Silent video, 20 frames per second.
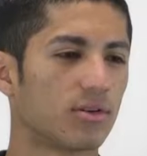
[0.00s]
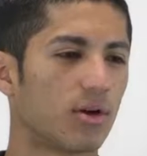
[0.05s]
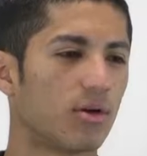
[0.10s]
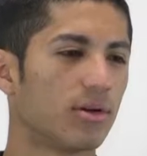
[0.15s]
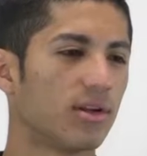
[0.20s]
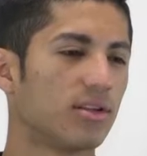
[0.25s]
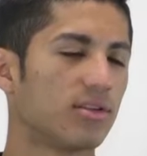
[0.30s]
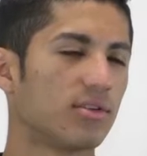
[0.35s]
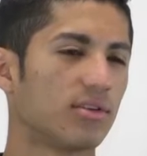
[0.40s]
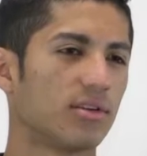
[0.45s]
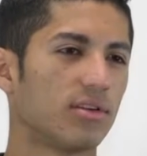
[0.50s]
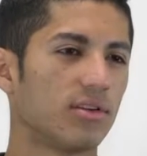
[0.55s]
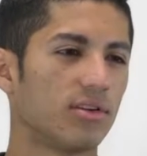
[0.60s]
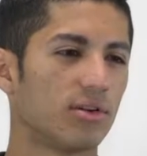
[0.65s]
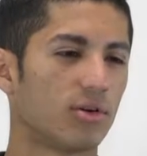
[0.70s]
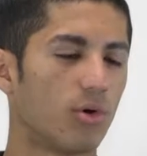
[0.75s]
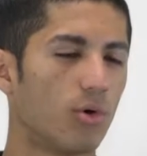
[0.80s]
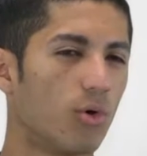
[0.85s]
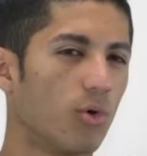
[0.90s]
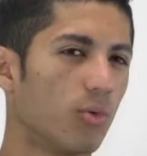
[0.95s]
growing into
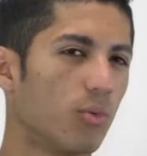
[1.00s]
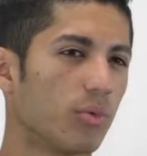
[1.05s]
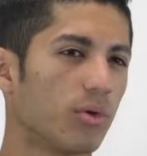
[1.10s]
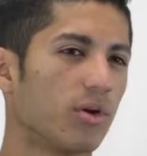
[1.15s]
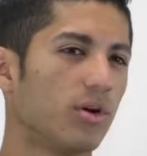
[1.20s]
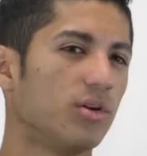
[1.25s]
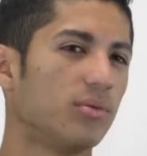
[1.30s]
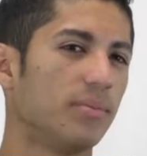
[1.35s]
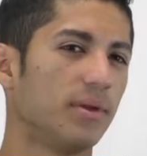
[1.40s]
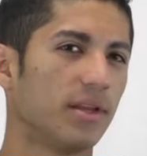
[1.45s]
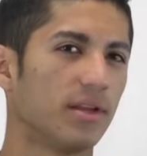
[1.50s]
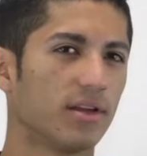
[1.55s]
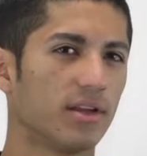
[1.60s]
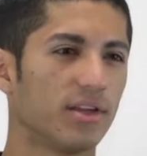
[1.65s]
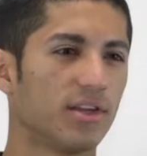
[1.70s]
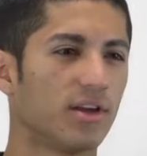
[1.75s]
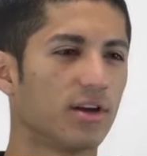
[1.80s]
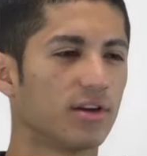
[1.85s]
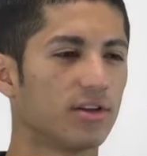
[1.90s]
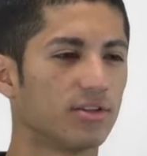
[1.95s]
your own world, being a
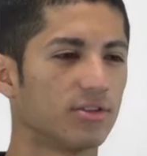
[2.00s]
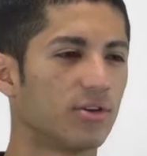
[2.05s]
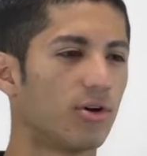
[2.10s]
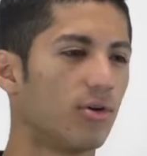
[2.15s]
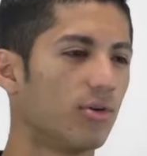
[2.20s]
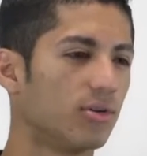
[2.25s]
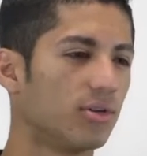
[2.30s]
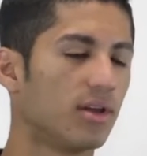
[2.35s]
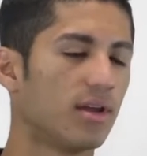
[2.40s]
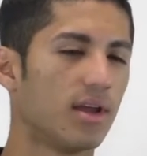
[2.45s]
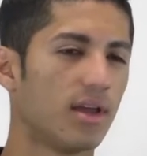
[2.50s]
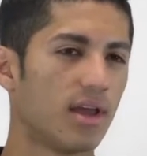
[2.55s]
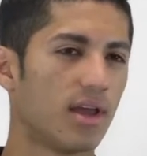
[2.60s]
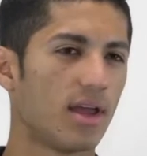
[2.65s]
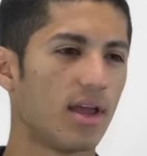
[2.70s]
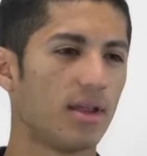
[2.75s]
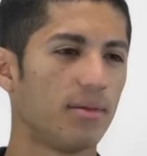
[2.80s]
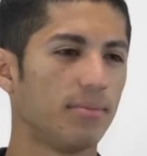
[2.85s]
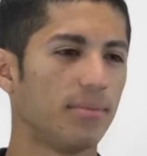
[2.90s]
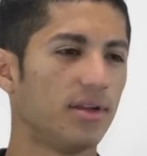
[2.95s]
young adult,
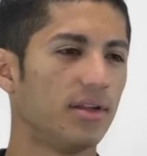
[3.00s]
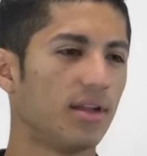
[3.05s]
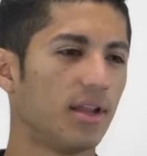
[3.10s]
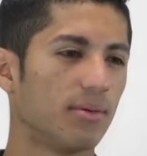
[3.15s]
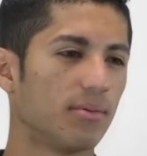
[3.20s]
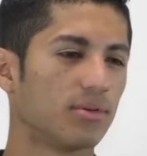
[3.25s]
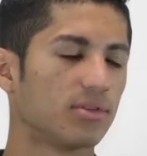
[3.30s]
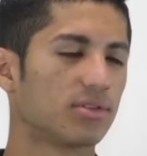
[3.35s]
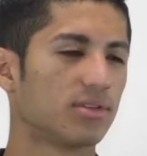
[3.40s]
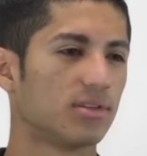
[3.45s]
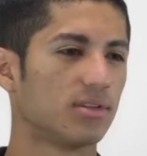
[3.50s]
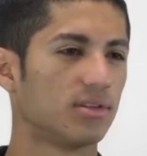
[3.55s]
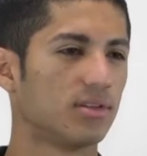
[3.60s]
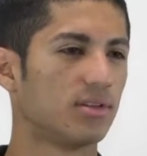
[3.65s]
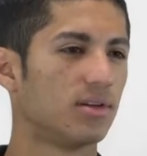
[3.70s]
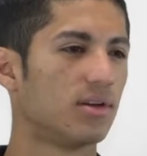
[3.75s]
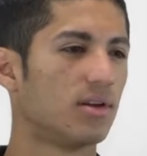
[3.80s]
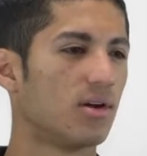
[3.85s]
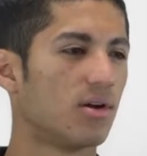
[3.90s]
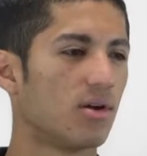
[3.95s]
and being able
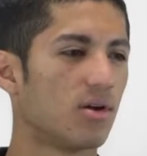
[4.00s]
to